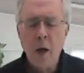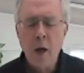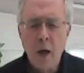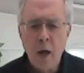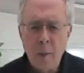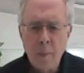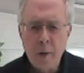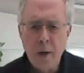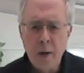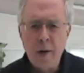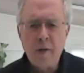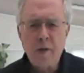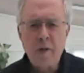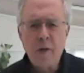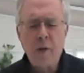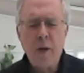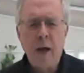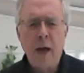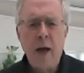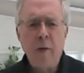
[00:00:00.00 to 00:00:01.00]
and
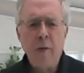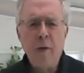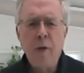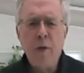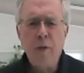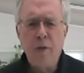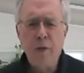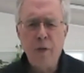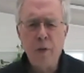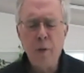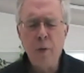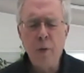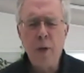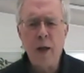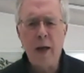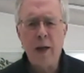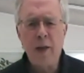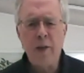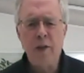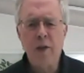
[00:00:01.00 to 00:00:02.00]
sort of how you do
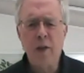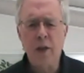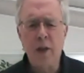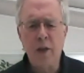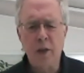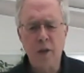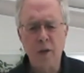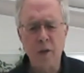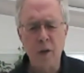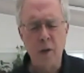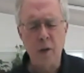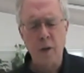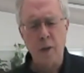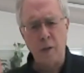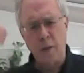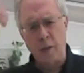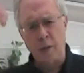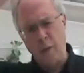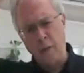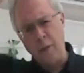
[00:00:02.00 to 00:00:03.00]
that and
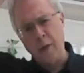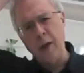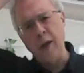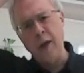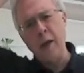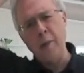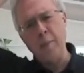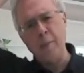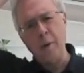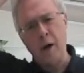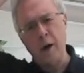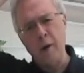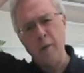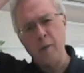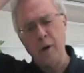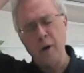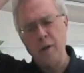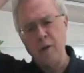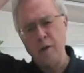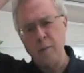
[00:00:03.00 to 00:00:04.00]
the thinking behind
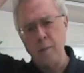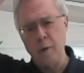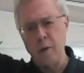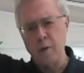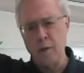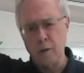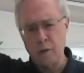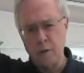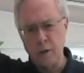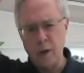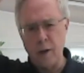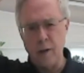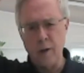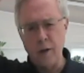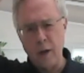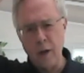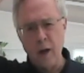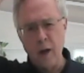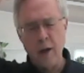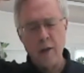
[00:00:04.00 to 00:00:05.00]
releasing muscles
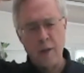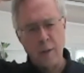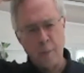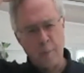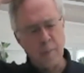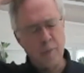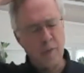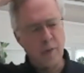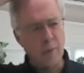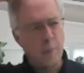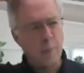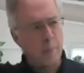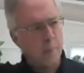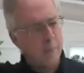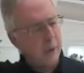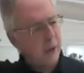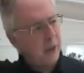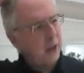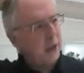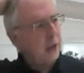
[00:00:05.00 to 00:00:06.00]
and the
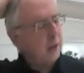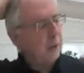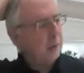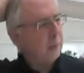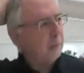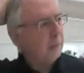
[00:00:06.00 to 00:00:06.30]
big